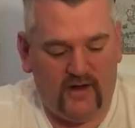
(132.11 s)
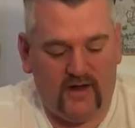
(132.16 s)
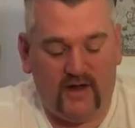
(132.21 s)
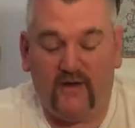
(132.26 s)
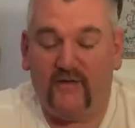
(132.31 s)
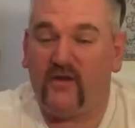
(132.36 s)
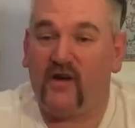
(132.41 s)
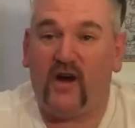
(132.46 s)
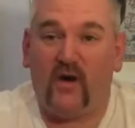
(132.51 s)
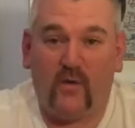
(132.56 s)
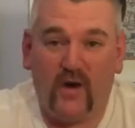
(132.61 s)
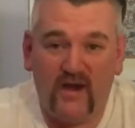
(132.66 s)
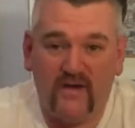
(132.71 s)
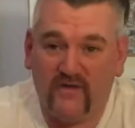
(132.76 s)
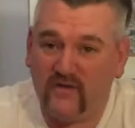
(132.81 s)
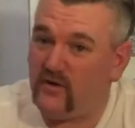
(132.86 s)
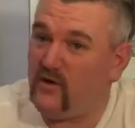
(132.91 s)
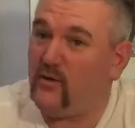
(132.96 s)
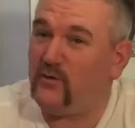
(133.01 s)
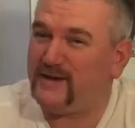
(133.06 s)
have got a wife
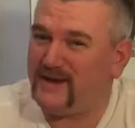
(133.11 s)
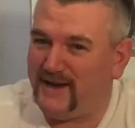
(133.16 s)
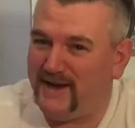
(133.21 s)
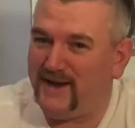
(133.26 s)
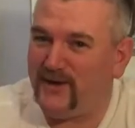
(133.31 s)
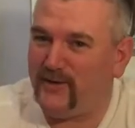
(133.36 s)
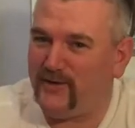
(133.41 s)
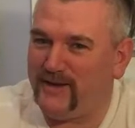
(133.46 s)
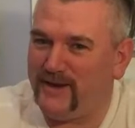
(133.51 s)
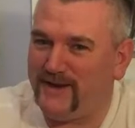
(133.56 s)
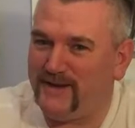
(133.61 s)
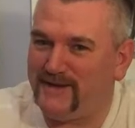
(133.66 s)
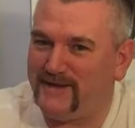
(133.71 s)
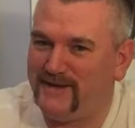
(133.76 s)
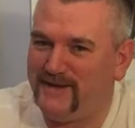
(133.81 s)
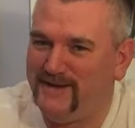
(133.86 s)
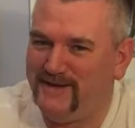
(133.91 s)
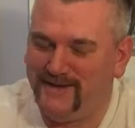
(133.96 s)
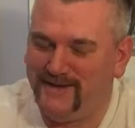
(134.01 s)
called Aerolite.